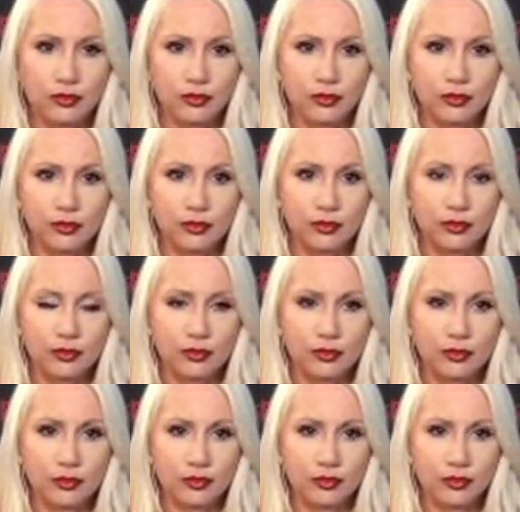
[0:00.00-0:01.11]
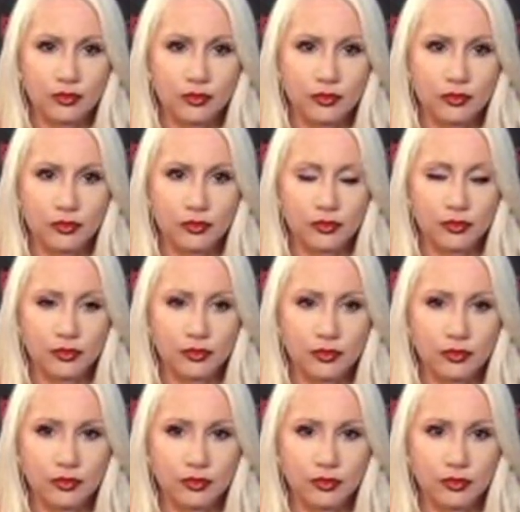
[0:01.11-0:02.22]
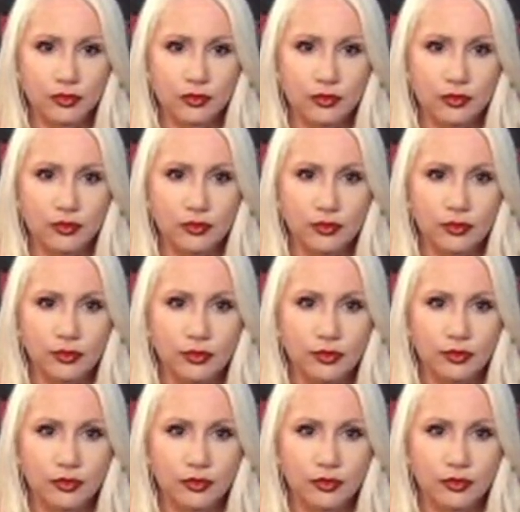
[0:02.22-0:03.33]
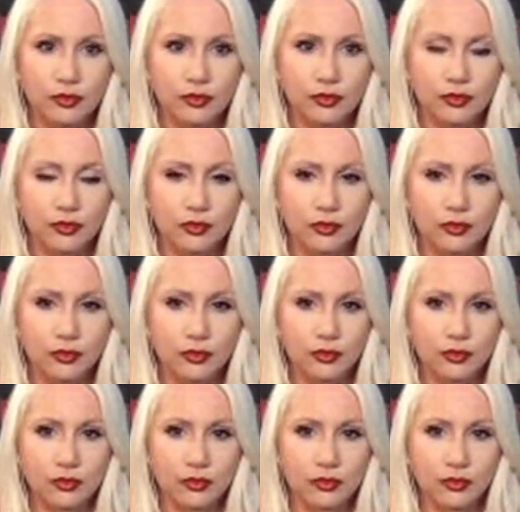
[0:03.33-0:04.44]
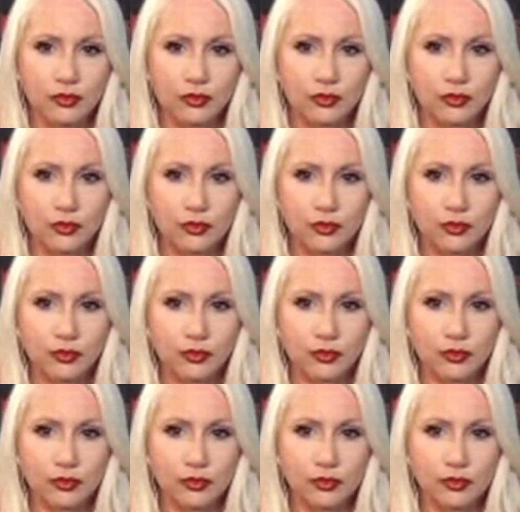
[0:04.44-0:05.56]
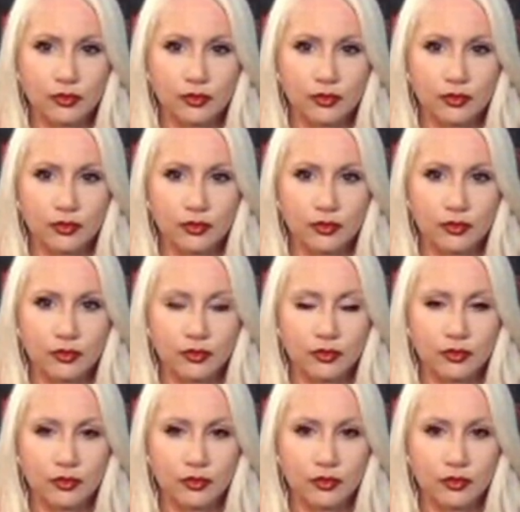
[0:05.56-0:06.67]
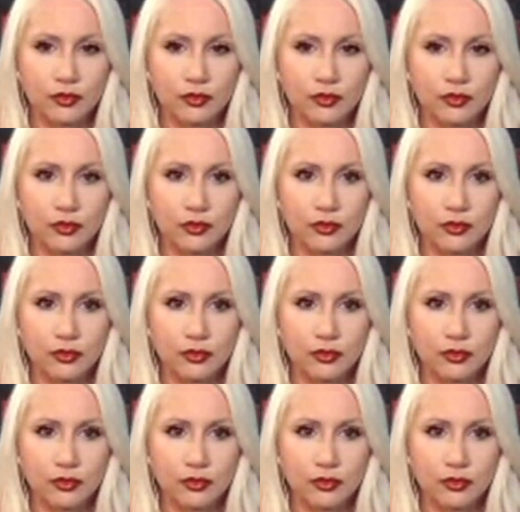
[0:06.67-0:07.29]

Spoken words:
This person isn't speaking.